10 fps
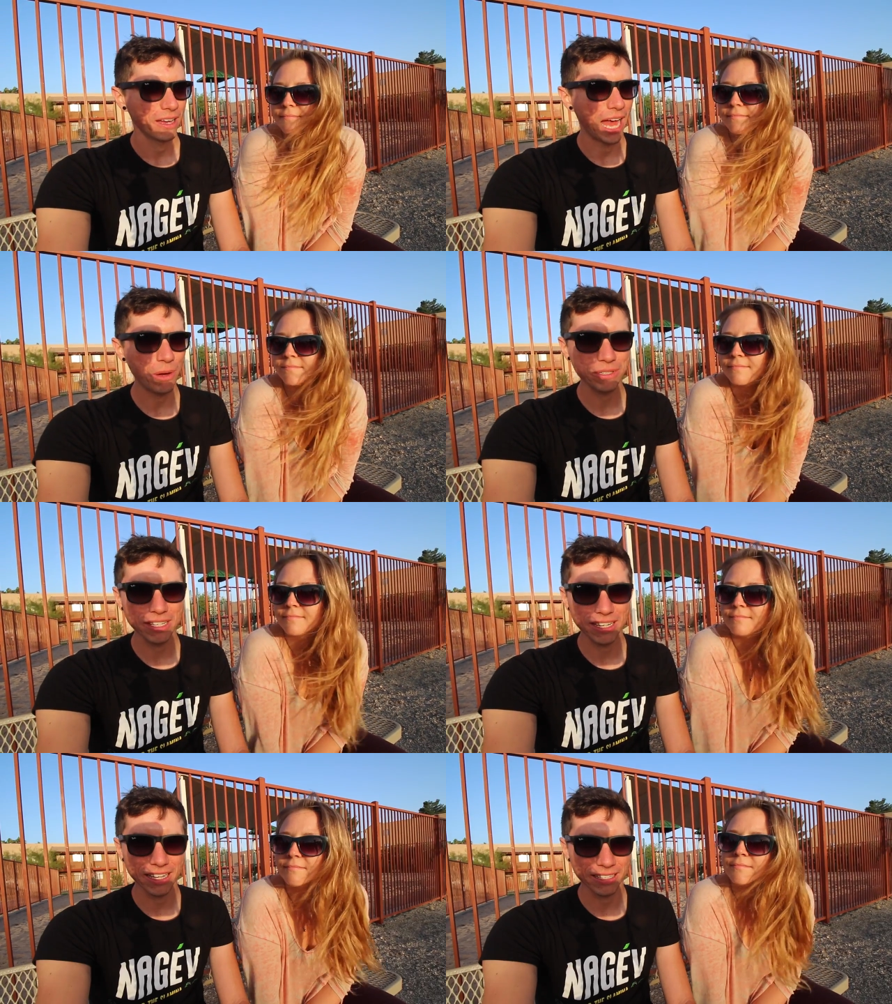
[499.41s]
Speaker 1: I was
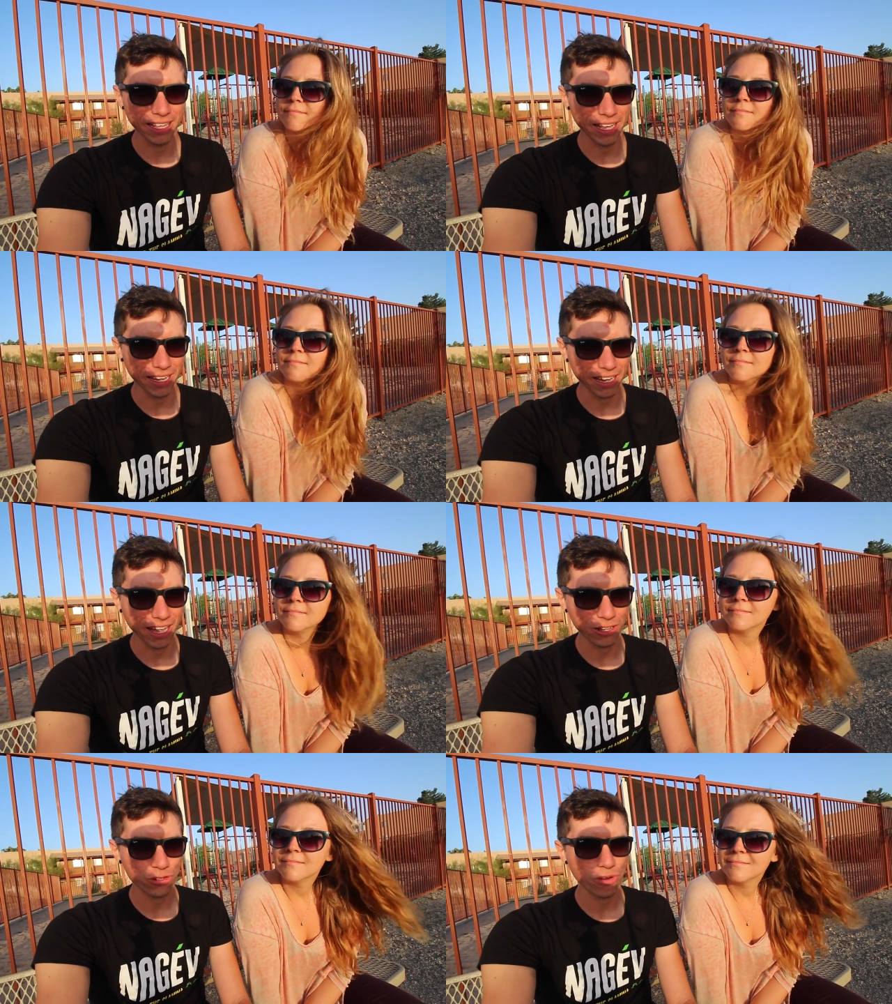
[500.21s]
eating like
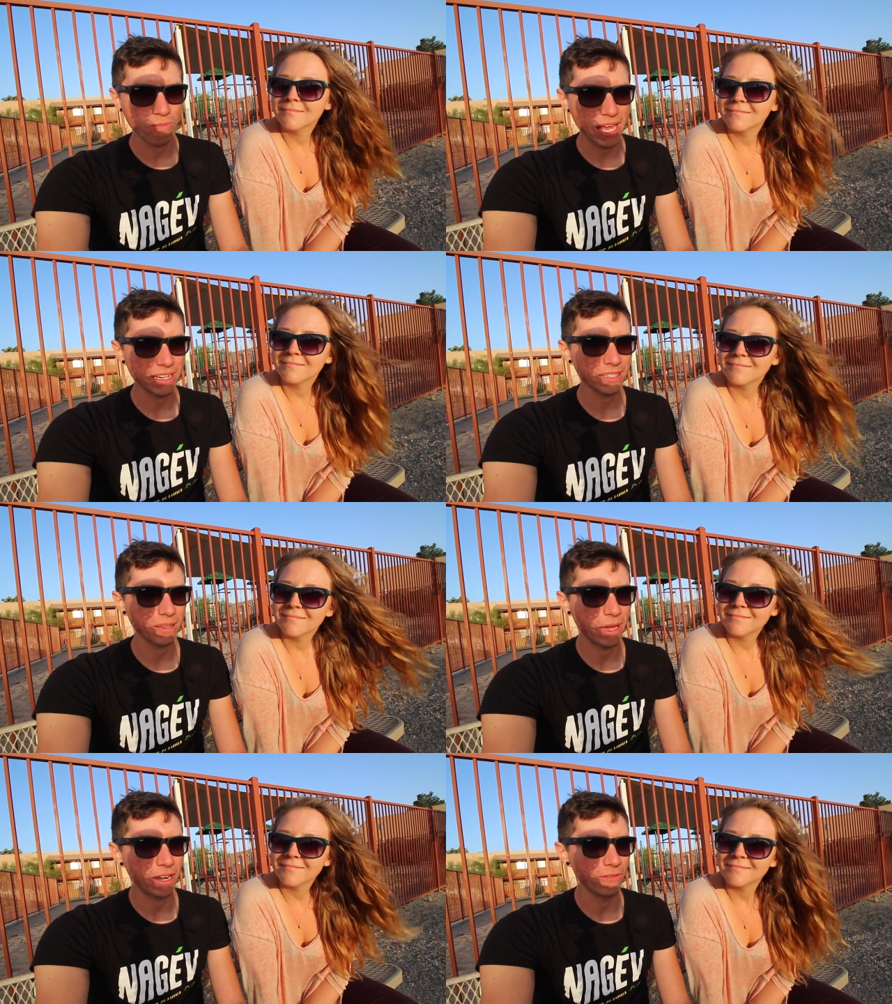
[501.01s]
a tremendous
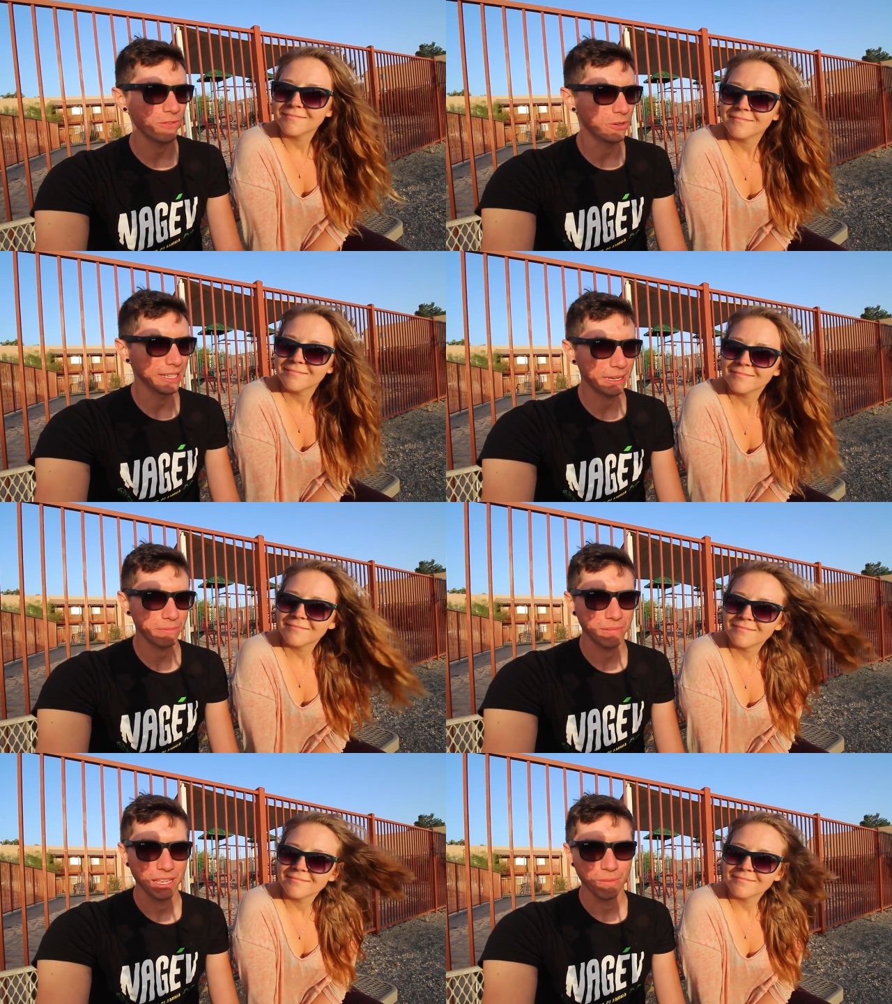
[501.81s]
amount of fruit, like
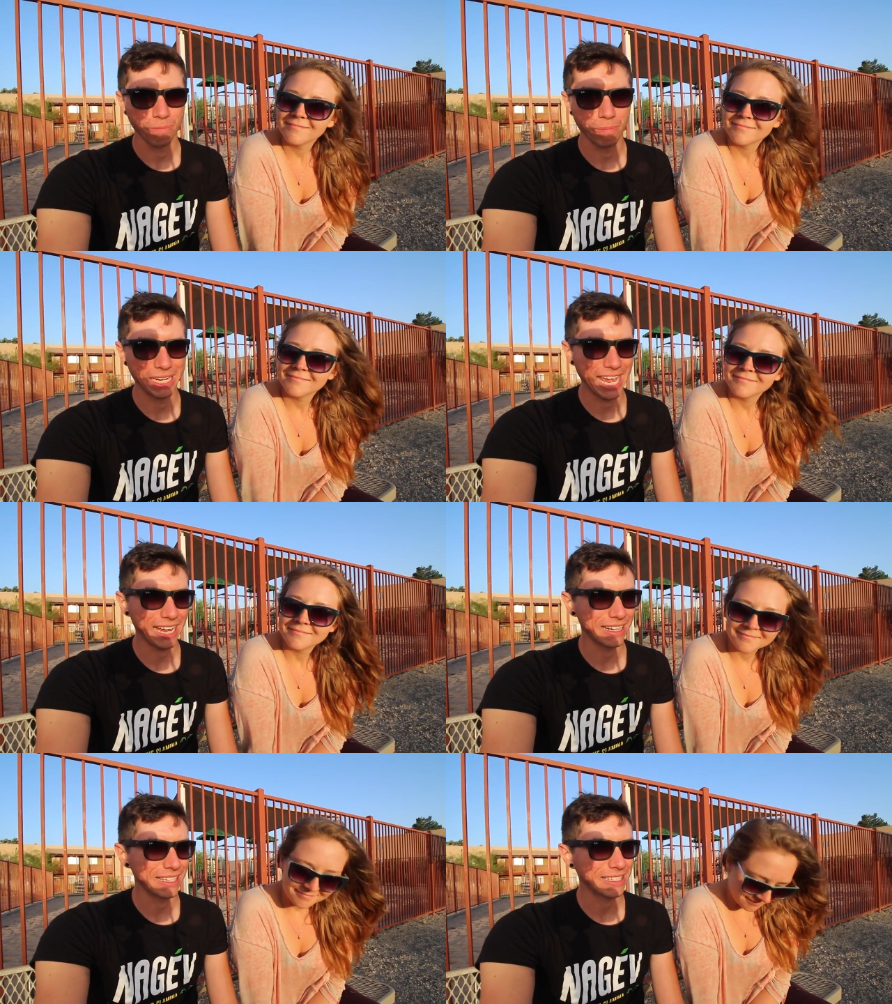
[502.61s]

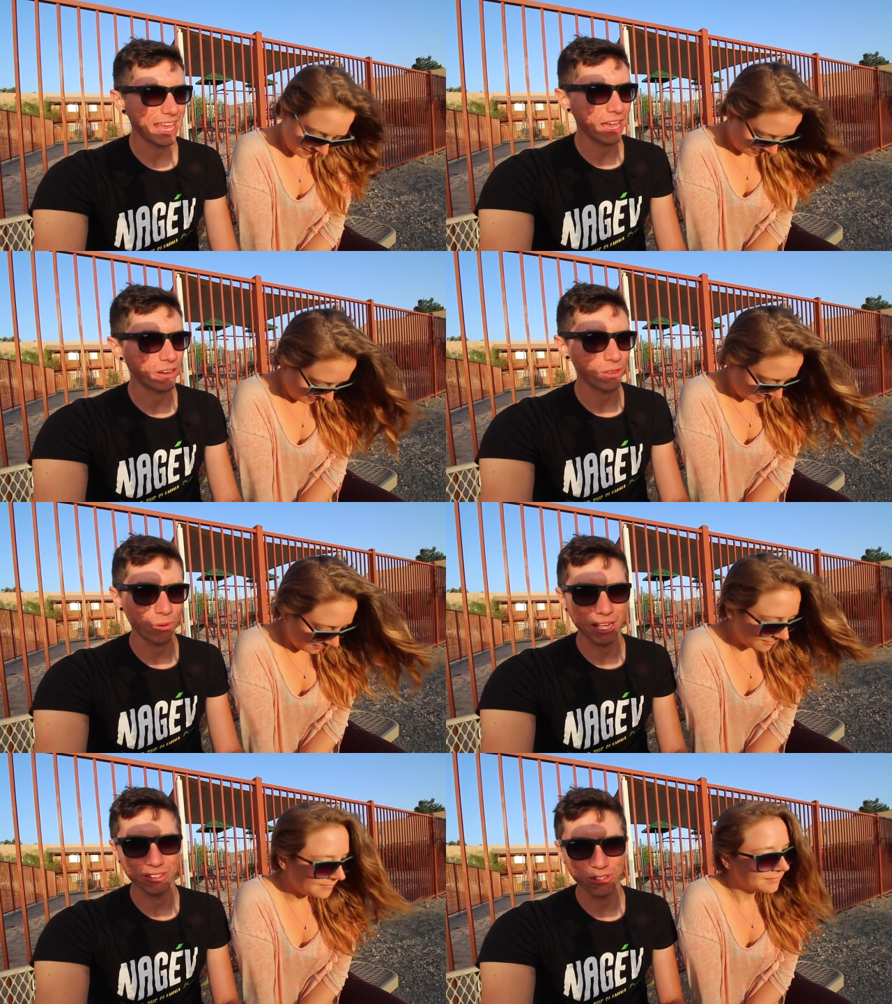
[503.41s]
bananas out of the
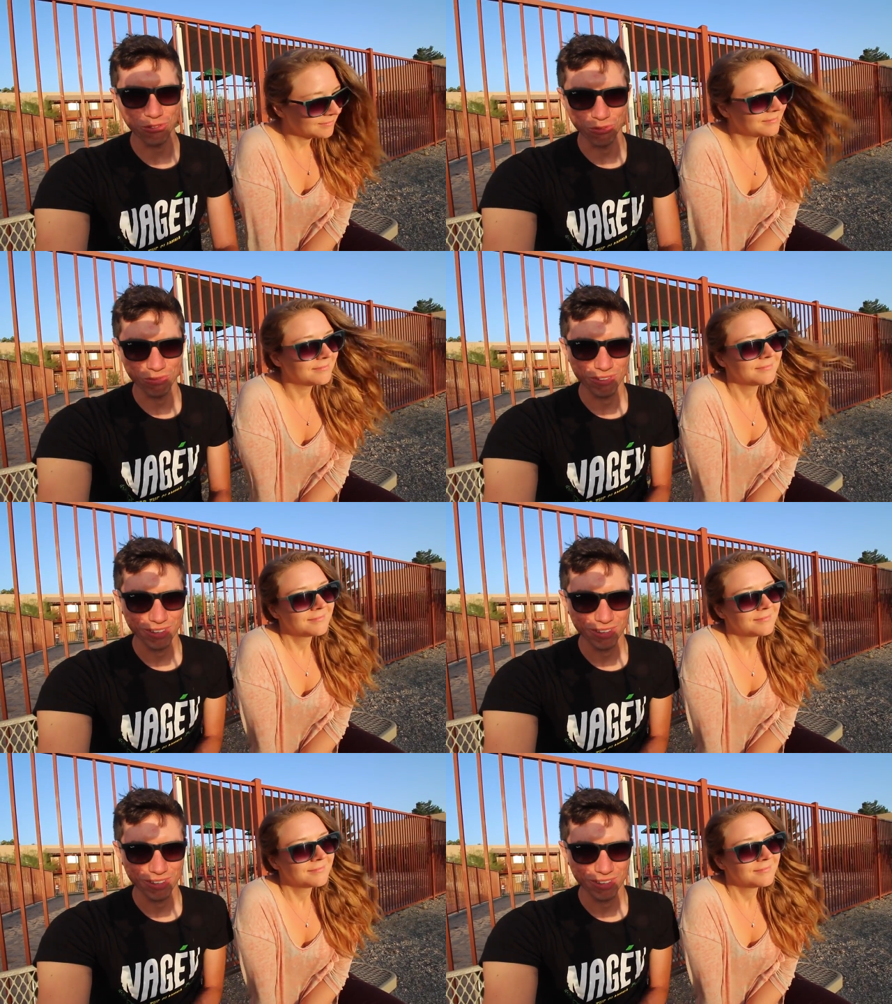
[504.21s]
wazoo